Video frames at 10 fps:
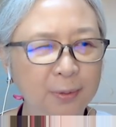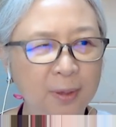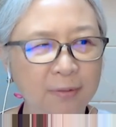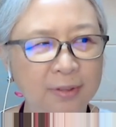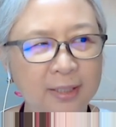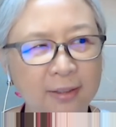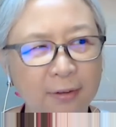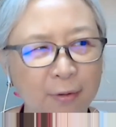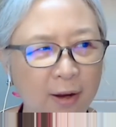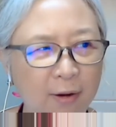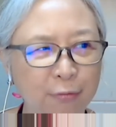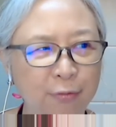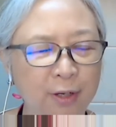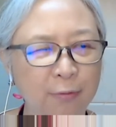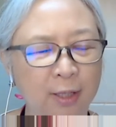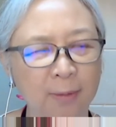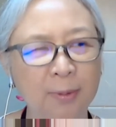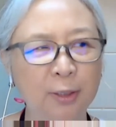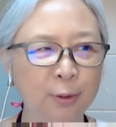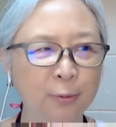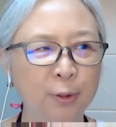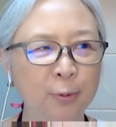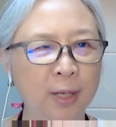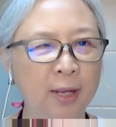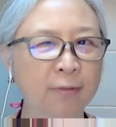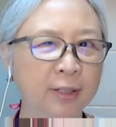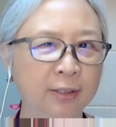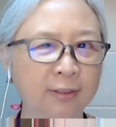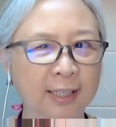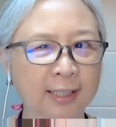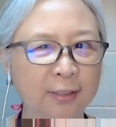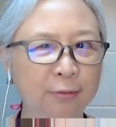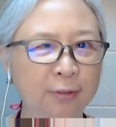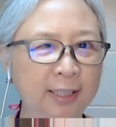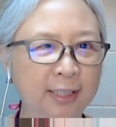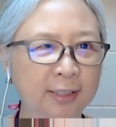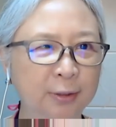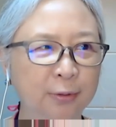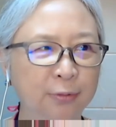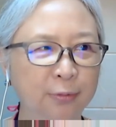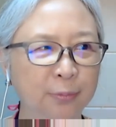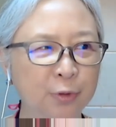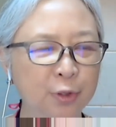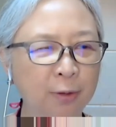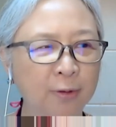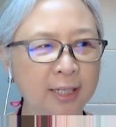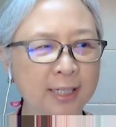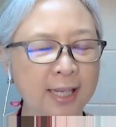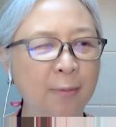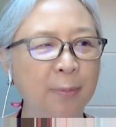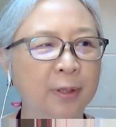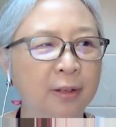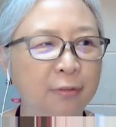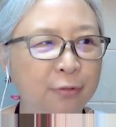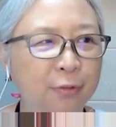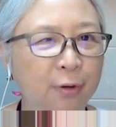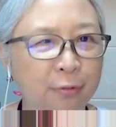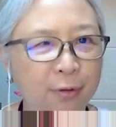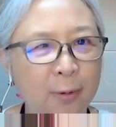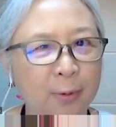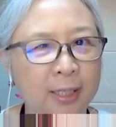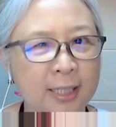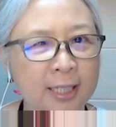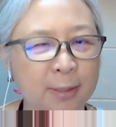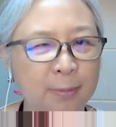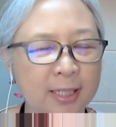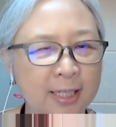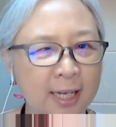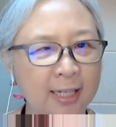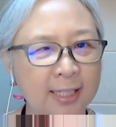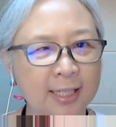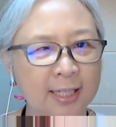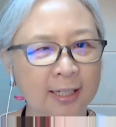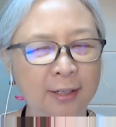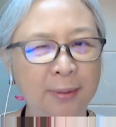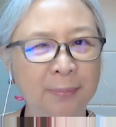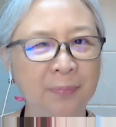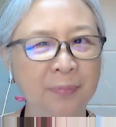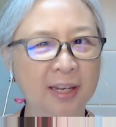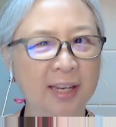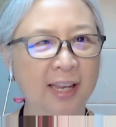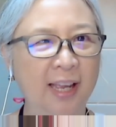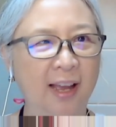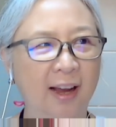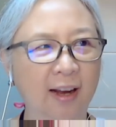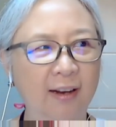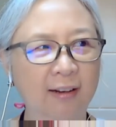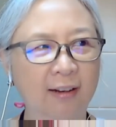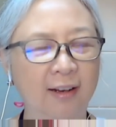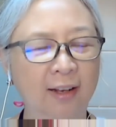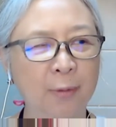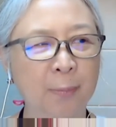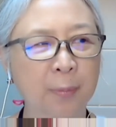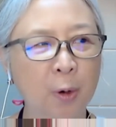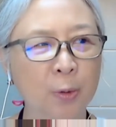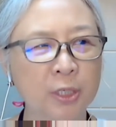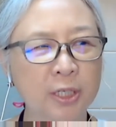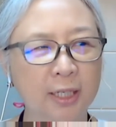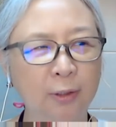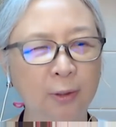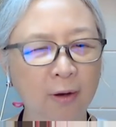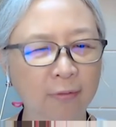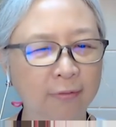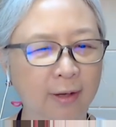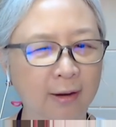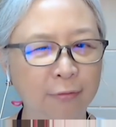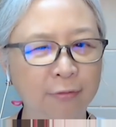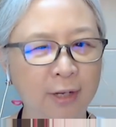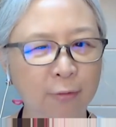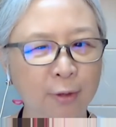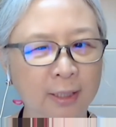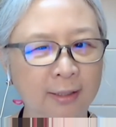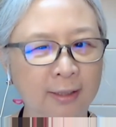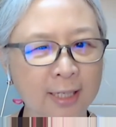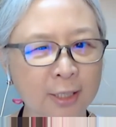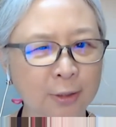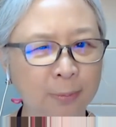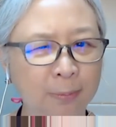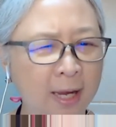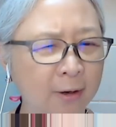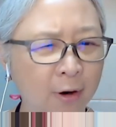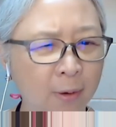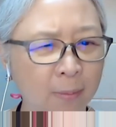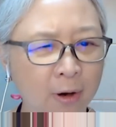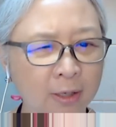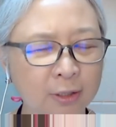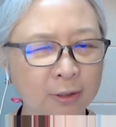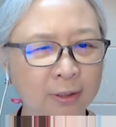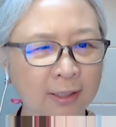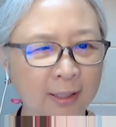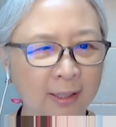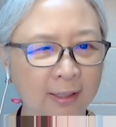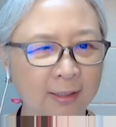Do you have a favorite? I mean, you gave a relatively sort of general example of how we can seamlessize an approach. Do you have a favorite lesson plan or a module